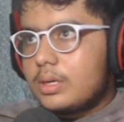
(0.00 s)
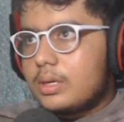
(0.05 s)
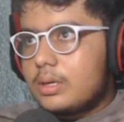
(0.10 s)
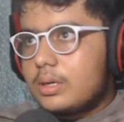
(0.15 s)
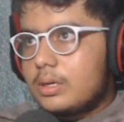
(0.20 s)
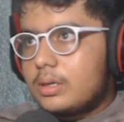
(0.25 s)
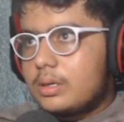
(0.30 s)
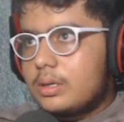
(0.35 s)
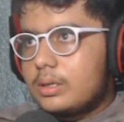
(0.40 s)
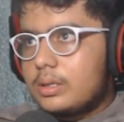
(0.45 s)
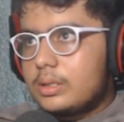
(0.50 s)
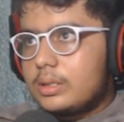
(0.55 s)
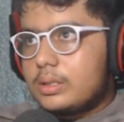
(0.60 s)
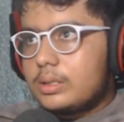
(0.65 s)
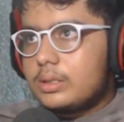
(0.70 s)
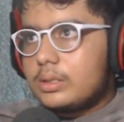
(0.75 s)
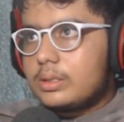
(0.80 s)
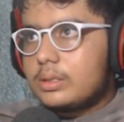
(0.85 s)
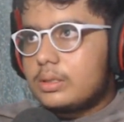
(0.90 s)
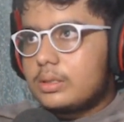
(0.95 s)
it
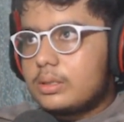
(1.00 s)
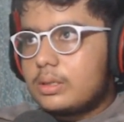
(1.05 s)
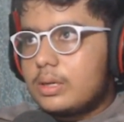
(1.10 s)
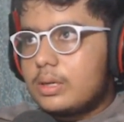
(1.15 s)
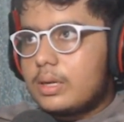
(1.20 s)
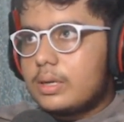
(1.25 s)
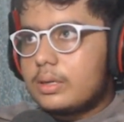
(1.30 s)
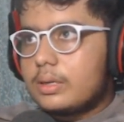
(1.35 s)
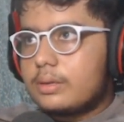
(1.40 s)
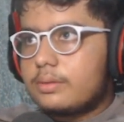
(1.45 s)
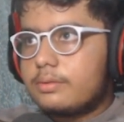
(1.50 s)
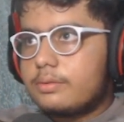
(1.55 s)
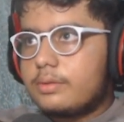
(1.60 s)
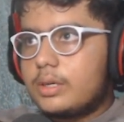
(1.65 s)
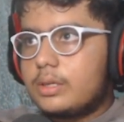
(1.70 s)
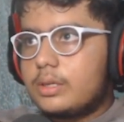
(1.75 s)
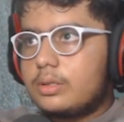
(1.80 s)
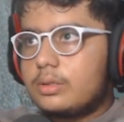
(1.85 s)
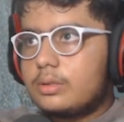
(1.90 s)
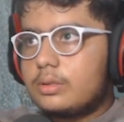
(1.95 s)
is like
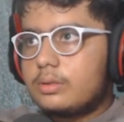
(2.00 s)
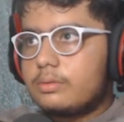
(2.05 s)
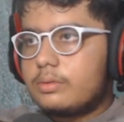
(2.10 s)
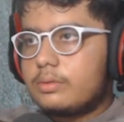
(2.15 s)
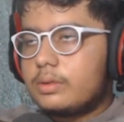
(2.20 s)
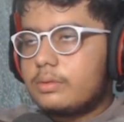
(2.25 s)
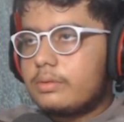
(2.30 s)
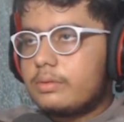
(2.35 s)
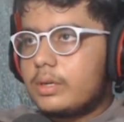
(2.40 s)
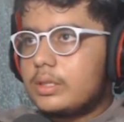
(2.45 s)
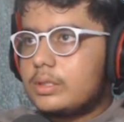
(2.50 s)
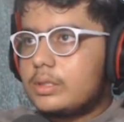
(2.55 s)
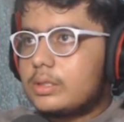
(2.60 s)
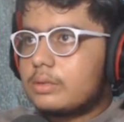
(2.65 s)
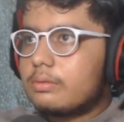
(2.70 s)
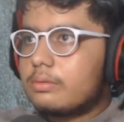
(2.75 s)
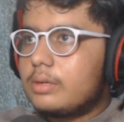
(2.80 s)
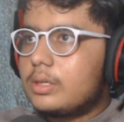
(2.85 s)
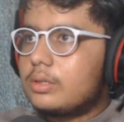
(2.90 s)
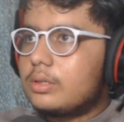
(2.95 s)
1
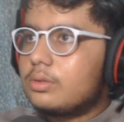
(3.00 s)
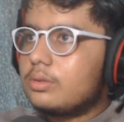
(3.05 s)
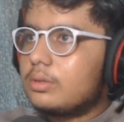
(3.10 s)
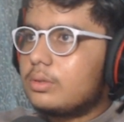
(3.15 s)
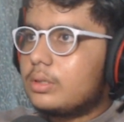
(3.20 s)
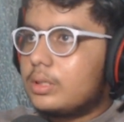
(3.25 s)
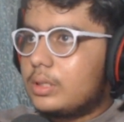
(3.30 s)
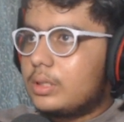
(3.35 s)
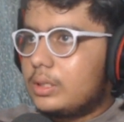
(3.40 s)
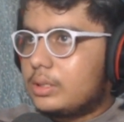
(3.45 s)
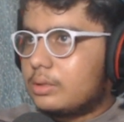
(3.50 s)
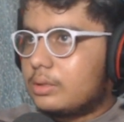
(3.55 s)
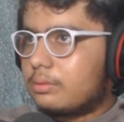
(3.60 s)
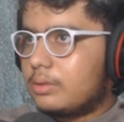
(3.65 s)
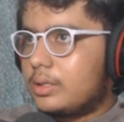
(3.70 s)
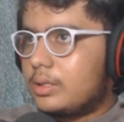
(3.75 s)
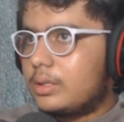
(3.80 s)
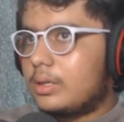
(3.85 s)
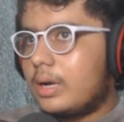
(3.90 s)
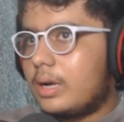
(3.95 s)
square to 3
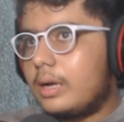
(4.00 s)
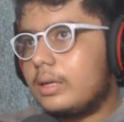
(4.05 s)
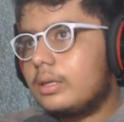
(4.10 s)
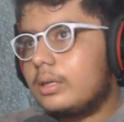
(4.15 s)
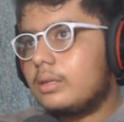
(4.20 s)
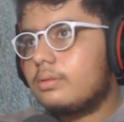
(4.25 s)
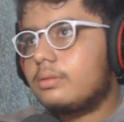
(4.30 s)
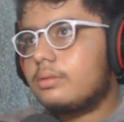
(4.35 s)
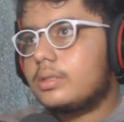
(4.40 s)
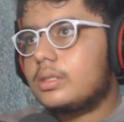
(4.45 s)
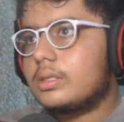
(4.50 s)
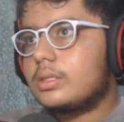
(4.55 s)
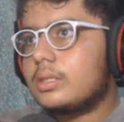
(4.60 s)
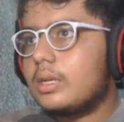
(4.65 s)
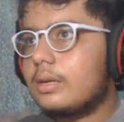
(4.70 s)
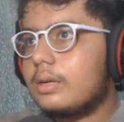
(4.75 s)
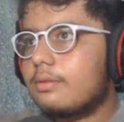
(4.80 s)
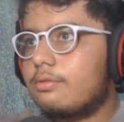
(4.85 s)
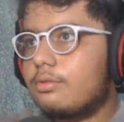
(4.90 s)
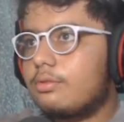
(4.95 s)
square, and if it is
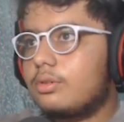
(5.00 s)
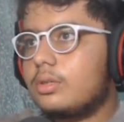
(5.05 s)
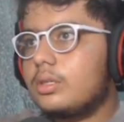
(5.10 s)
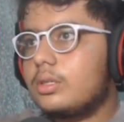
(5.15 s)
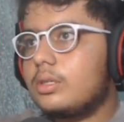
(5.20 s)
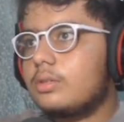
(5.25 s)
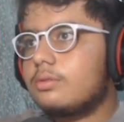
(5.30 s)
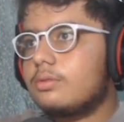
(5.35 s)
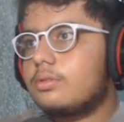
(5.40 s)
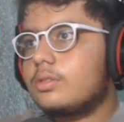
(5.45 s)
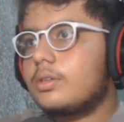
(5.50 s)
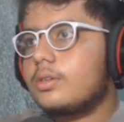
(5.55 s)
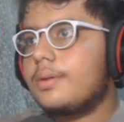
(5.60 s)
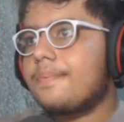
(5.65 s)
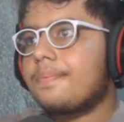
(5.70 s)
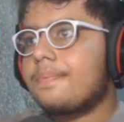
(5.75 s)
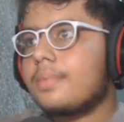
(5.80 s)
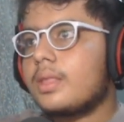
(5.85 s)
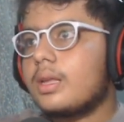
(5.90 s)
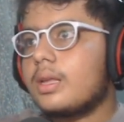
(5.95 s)
like 4 into 4,
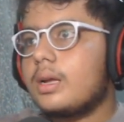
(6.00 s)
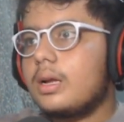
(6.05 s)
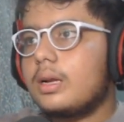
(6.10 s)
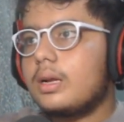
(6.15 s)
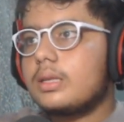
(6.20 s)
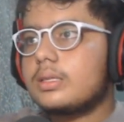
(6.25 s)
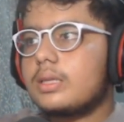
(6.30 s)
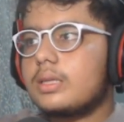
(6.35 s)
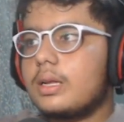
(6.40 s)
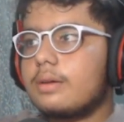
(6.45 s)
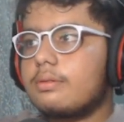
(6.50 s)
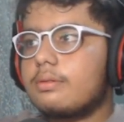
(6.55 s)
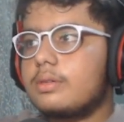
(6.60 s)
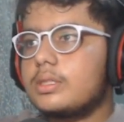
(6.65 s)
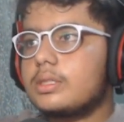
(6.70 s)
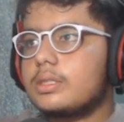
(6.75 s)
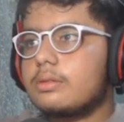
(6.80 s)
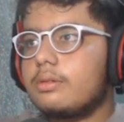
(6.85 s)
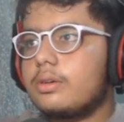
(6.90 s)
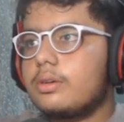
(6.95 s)
it is like
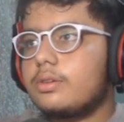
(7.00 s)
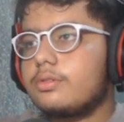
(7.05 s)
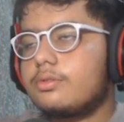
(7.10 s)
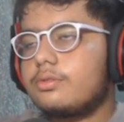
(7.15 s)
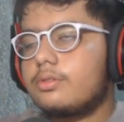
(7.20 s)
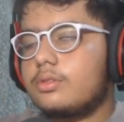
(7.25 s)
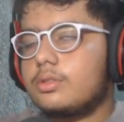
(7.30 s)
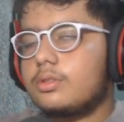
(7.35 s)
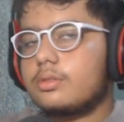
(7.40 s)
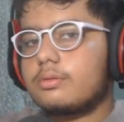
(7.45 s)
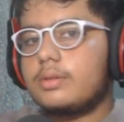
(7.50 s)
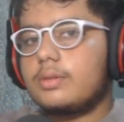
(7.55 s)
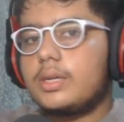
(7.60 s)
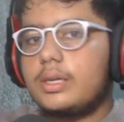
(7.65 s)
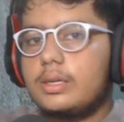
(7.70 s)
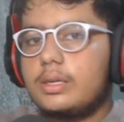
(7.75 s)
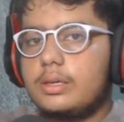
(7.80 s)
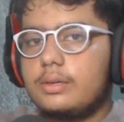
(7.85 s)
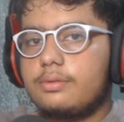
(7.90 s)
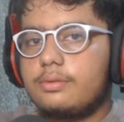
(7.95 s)
1 square to 4 square,
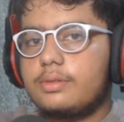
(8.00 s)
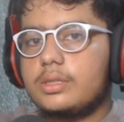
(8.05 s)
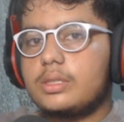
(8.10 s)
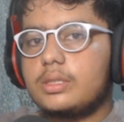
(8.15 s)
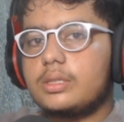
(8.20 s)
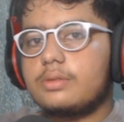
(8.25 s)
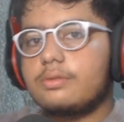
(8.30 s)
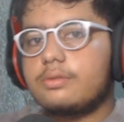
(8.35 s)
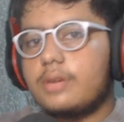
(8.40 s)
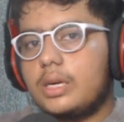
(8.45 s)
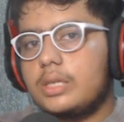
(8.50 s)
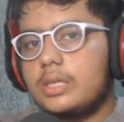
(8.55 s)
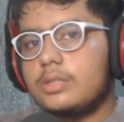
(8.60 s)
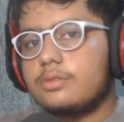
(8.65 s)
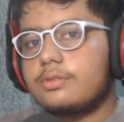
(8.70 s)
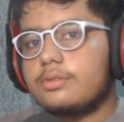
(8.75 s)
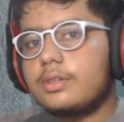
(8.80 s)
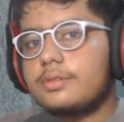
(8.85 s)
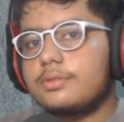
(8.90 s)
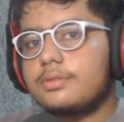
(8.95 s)
and if it is 5
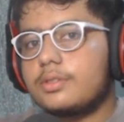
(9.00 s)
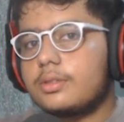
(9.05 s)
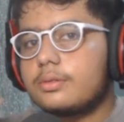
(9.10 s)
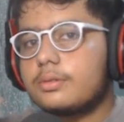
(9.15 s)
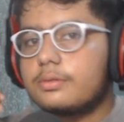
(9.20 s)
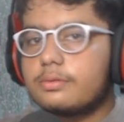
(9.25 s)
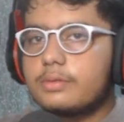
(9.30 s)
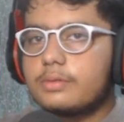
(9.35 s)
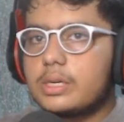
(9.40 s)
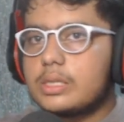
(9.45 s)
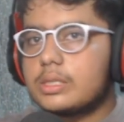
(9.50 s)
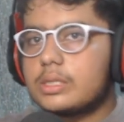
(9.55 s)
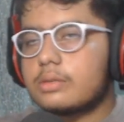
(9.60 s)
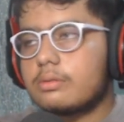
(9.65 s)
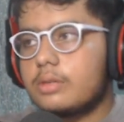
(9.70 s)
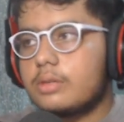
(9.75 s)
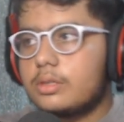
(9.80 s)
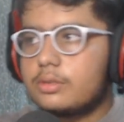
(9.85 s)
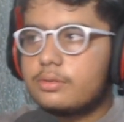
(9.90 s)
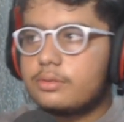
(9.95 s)
into 5 form, 1
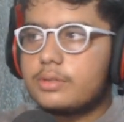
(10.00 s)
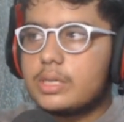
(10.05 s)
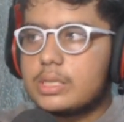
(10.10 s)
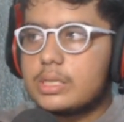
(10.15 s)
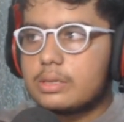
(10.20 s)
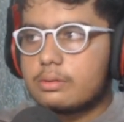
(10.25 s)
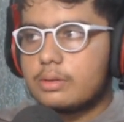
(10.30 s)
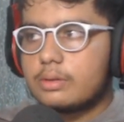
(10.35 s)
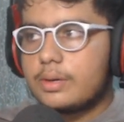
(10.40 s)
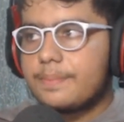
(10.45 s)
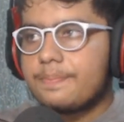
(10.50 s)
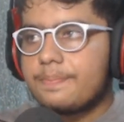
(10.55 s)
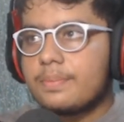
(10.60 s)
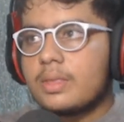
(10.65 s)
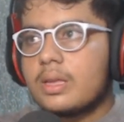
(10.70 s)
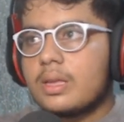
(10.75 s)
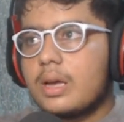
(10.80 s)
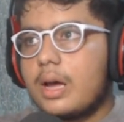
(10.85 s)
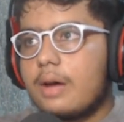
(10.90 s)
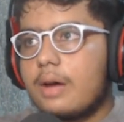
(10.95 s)
square to 5 square.
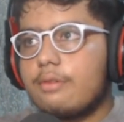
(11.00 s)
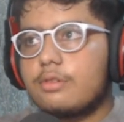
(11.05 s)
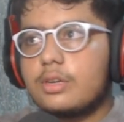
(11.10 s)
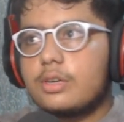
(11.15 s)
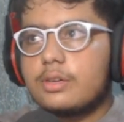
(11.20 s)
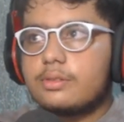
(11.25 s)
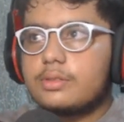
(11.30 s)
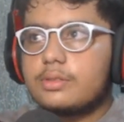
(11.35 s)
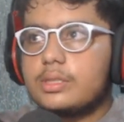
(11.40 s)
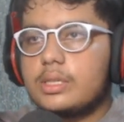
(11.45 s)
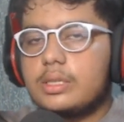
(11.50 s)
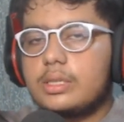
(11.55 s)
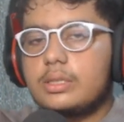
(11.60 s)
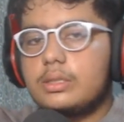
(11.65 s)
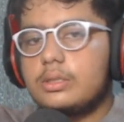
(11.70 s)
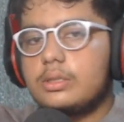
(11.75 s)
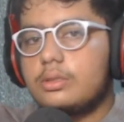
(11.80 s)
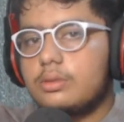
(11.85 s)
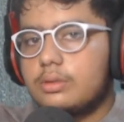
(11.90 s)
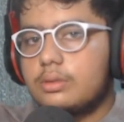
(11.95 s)
I would have
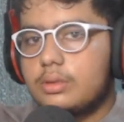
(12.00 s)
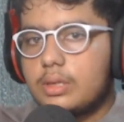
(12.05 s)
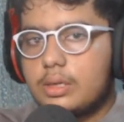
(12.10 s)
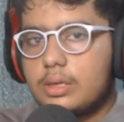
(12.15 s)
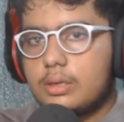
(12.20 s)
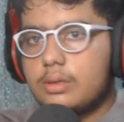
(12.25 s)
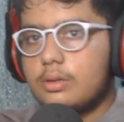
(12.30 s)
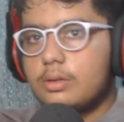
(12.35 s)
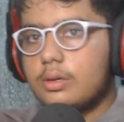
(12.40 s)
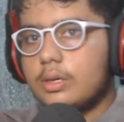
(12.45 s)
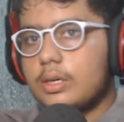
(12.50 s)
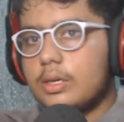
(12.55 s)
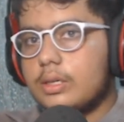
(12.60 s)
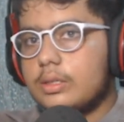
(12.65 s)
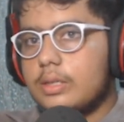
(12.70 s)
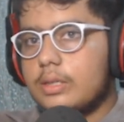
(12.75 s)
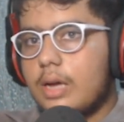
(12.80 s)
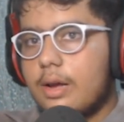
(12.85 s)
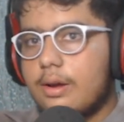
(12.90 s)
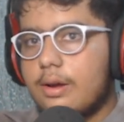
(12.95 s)
sent you that.
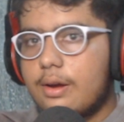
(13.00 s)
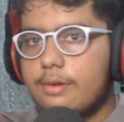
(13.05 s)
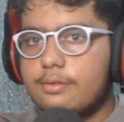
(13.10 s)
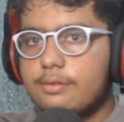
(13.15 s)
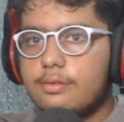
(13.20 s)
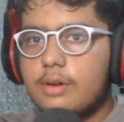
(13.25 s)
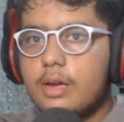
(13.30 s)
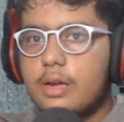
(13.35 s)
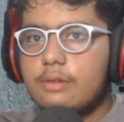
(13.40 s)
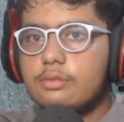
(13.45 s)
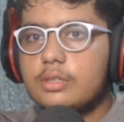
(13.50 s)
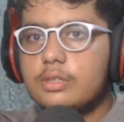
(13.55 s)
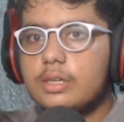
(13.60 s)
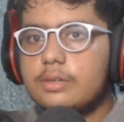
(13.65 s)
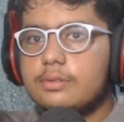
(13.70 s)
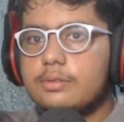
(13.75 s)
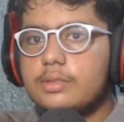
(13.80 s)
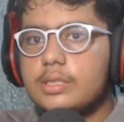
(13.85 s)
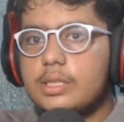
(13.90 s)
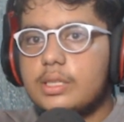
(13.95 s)
Okay, I would
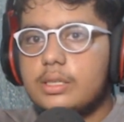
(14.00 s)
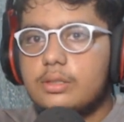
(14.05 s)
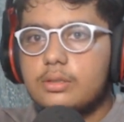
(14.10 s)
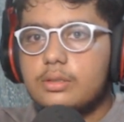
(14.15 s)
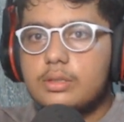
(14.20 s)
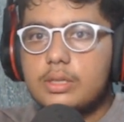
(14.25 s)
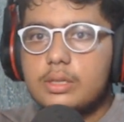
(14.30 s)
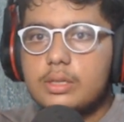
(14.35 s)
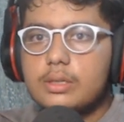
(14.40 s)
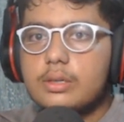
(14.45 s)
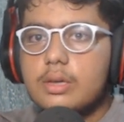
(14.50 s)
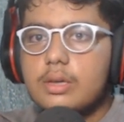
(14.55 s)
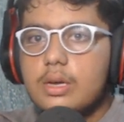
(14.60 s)
have said you that,